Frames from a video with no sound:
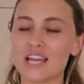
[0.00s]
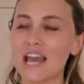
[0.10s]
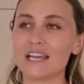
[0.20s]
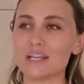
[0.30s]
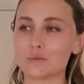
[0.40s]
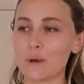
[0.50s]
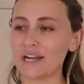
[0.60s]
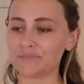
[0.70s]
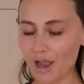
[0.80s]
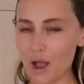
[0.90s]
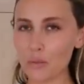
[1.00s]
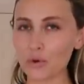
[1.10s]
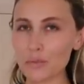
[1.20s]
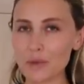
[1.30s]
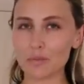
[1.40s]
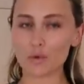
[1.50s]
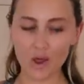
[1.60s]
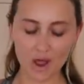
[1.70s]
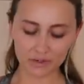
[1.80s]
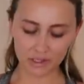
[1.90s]
days where I want to be more
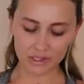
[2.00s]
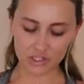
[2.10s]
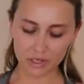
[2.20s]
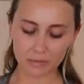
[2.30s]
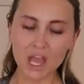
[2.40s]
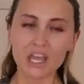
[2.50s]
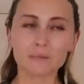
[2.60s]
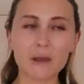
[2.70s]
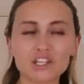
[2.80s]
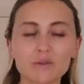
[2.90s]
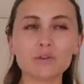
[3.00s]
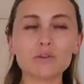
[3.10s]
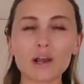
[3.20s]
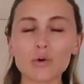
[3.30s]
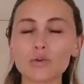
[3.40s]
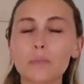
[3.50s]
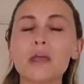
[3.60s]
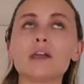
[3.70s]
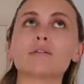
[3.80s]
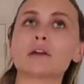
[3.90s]
covered in the gym, especially when you're like on your
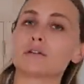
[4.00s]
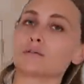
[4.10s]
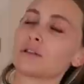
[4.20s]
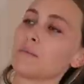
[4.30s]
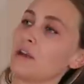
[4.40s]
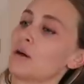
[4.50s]
period or something.